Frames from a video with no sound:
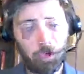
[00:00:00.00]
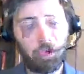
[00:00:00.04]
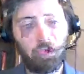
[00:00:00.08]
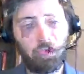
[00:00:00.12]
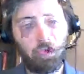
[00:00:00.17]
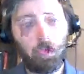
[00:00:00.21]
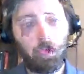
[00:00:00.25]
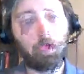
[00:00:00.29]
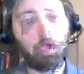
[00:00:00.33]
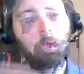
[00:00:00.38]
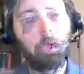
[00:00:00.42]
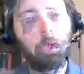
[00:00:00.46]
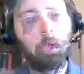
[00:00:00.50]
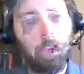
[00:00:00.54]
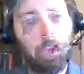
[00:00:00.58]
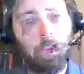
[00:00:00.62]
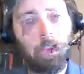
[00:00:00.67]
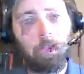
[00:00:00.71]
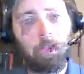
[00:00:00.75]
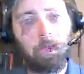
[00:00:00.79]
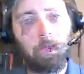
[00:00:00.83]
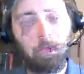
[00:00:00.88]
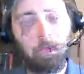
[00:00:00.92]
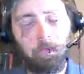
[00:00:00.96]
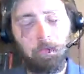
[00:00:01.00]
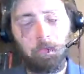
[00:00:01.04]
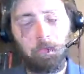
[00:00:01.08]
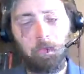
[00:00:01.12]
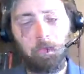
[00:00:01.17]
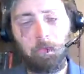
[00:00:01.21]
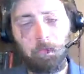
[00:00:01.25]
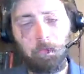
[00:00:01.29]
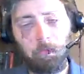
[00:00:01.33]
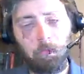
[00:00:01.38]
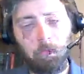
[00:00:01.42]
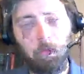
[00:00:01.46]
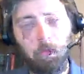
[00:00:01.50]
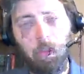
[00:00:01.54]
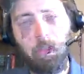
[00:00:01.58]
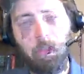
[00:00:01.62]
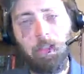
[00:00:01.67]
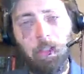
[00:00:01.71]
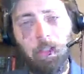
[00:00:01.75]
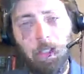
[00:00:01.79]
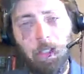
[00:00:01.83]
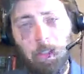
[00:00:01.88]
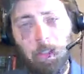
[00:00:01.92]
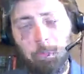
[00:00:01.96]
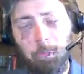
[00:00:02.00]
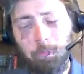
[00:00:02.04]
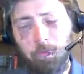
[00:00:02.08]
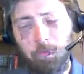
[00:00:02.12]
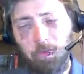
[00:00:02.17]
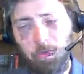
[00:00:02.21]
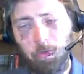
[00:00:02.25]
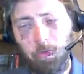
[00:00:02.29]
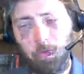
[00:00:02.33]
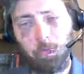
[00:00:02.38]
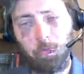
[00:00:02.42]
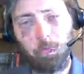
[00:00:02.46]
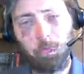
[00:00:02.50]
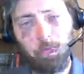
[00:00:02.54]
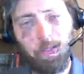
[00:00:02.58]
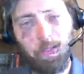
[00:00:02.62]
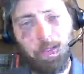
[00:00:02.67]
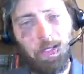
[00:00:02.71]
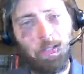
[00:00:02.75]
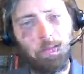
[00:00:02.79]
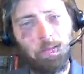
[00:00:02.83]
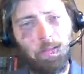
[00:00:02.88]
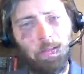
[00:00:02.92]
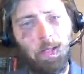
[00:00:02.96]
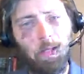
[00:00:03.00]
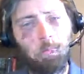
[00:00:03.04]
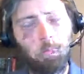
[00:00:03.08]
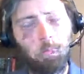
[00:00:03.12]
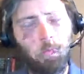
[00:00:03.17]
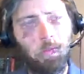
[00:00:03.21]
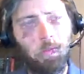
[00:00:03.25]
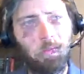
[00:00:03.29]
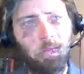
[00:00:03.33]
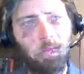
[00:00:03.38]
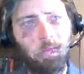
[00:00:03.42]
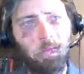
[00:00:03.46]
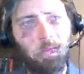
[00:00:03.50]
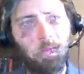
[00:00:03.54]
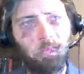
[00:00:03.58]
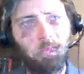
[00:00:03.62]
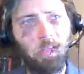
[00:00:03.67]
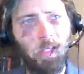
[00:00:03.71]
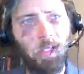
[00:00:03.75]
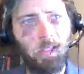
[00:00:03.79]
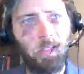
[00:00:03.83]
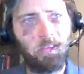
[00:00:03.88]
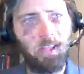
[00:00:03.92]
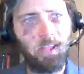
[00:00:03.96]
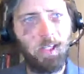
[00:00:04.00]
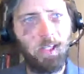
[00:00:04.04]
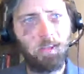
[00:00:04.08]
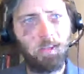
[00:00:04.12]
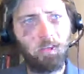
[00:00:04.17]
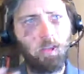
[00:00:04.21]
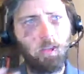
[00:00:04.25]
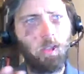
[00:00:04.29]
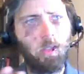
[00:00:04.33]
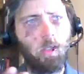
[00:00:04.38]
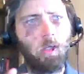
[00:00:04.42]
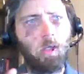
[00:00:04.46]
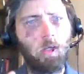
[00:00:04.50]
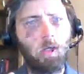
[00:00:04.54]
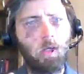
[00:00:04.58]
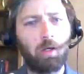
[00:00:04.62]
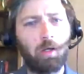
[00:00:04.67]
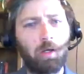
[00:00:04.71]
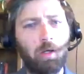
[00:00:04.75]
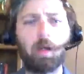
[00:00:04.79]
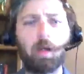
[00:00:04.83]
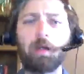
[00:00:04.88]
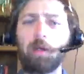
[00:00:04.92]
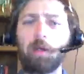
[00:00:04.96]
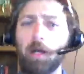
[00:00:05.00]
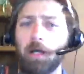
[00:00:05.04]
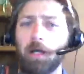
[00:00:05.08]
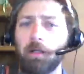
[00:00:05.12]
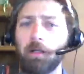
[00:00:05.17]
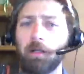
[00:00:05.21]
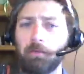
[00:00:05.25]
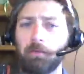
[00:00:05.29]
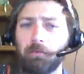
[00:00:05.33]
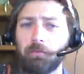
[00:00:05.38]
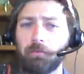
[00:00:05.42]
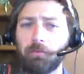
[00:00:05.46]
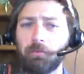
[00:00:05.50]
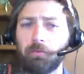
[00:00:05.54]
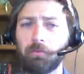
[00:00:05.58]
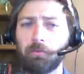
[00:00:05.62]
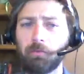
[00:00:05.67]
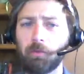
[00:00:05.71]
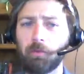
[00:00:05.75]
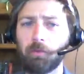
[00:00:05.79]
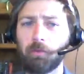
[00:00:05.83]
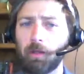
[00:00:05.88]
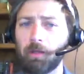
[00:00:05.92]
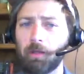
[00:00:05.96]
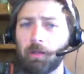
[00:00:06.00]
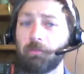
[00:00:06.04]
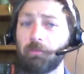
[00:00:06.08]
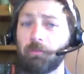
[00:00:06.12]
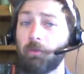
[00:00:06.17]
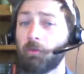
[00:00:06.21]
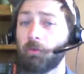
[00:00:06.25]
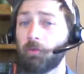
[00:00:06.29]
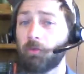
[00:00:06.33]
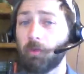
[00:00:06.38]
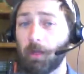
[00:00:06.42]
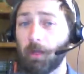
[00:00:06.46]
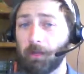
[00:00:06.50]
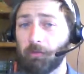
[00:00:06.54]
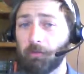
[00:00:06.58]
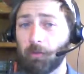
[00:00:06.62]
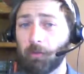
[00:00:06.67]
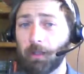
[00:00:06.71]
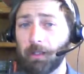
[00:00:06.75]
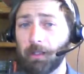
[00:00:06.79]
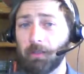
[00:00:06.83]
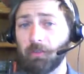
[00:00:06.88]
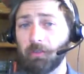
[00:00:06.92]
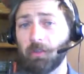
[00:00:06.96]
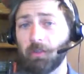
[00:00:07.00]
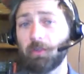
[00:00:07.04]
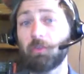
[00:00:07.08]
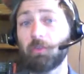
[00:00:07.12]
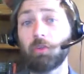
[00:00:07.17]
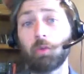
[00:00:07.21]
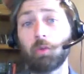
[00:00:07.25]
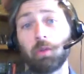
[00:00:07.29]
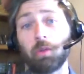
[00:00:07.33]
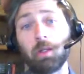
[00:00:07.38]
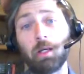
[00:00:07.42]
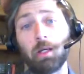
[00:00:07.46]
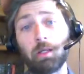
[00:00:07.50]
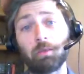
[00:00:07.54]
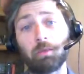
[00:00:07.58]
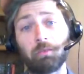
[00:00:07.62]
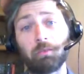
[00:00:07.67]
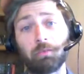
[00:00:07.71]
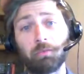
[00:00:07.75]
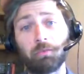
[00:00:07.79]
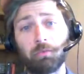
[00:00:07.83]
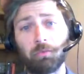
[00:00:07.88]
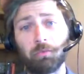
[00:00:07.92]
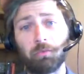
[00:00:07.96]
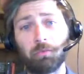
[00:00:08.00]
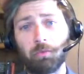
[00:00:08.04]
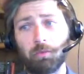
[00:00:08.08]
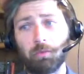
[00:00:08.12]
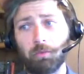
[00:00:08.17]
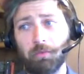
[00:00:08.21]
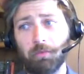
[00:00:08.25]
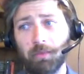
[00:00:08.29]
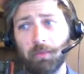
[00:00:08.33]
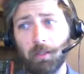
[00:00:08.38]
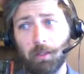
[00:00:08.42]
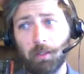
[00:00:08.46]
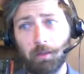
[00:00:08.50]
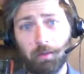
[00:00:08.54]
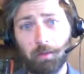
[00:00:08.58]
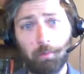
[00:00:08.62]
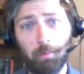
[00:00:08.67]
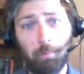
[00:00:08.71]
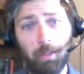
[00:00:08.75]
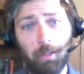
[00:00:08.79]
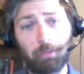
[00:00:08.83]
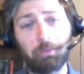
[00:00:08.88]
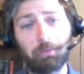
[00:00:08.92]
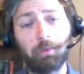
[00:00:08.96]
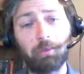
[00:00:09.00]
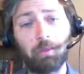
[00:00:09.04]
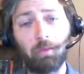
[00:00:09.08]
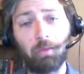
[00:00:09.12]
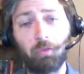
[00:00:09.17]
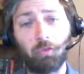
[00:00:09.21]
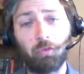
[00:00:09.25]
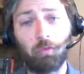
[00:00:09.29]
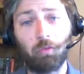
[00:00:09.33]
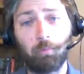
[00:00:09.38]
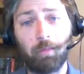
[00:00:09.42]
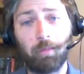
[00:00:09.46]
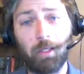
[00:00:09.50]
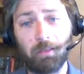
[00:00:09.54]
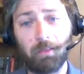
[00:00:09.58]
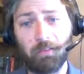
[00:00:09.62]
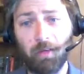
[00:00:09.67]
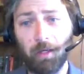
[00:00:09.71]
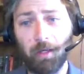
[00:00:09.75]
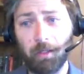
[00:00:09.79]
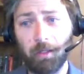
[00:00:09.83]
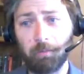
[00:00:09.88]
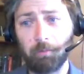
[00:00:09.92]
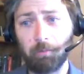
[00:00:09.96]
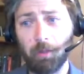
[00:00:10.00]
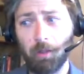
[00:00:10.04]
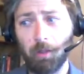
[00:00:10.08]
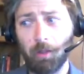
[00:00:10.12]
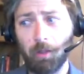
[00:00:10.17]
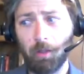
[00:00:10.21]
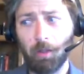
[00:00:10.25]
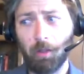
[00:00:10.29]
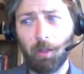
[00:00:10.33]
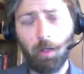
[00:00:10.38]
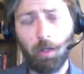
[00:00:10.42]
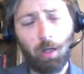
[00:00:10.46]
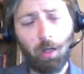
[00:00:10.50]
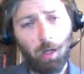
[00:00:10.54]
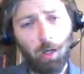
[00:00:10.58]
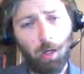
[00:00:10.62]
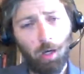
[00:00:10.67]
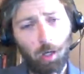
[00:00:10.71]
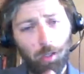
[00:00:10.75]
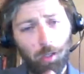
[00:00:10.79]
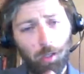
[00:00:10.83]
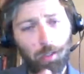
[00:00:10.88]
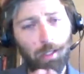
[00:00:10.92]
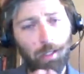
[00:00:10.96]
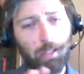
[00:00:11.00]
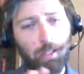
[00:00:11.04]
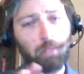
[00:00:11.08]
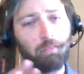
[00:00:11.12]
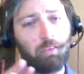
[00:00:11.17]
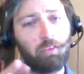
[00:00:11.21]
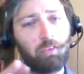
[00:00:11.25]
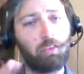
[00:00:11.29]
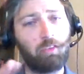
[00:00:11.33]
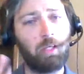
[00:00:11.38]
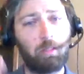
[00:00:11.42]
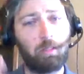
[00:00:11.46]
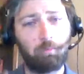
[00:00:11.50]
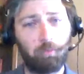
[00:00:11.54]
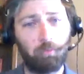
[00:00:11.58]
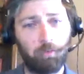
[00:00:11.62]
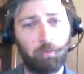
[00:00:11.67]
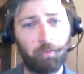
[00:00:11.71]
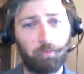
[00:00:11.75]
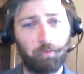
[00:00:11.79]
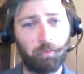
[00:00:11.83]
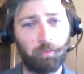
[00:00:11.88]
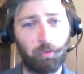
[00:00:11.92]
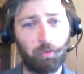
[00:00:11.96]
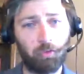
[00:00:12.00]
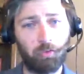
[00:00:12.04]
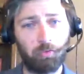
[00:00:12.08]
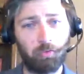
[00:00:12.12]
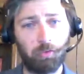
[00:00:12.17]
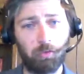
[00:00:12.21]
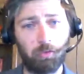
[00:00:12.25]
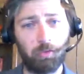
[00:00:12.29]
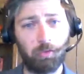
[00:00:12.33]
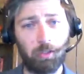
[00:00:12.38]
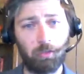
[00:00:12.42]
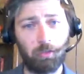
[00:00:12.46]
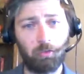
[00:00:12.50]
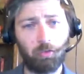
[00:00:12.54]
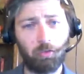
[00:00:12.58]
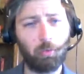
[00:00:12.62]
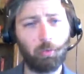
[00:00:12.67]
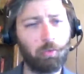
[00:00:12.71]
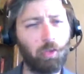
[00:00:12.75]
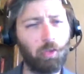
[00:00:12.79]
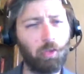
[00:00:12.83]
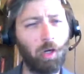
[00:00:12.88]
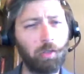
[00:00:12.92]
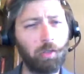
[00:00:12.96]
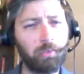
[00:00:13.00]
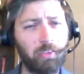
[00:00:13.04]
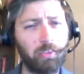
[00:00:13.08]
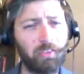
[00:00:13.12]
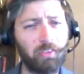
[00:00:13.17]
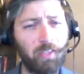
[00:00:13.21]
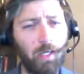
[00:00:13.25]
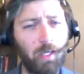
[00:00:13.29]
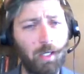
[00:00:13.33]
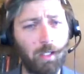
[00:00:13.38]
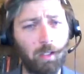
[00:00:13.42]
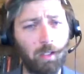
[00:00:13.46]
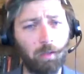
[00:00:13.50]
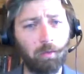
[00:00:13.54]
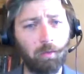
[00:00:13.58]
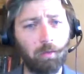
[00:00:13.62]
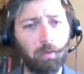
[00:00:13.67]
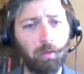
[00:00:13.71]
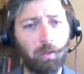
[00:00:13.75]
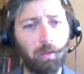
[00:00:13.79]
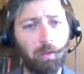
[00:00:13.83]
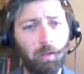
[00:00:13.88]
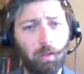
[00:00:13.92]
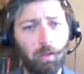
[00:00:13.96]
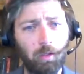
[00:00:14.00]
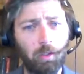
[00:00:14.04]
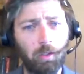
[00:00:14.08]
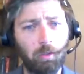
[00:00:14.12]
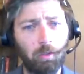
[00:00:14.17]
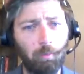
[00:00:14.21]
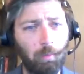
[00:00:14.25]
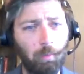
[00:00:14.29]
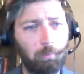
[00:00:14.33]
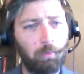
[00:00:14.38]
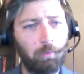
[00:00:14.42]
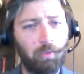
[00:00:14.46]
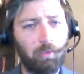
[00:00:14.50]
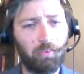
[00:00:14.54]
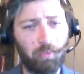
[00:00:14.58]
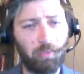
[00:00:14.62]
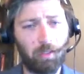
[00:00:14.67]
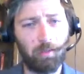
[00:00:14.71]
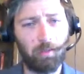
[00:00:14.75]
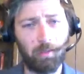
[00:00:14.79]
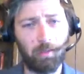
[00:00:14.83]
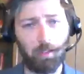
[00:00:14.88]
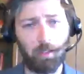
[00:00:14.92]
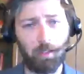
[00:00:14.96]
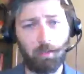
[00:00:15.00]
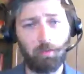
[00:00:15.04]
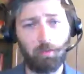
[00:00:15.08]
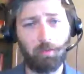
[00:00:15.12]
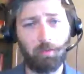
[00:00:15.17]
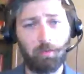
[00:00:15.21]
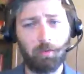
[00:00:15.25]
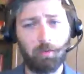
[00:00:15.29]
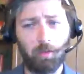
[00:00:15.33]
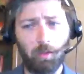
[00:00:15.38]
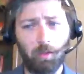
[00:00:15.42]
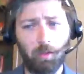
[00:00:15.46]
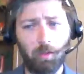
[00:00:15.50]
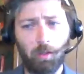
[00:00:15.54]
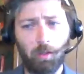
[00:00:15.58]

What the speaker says: which is immediately running up to that point of contact, a lot of those lifeways, and so a lot of the petroglyphs from that time are kind of the same for the first few years. So it's hard to tell when we see these.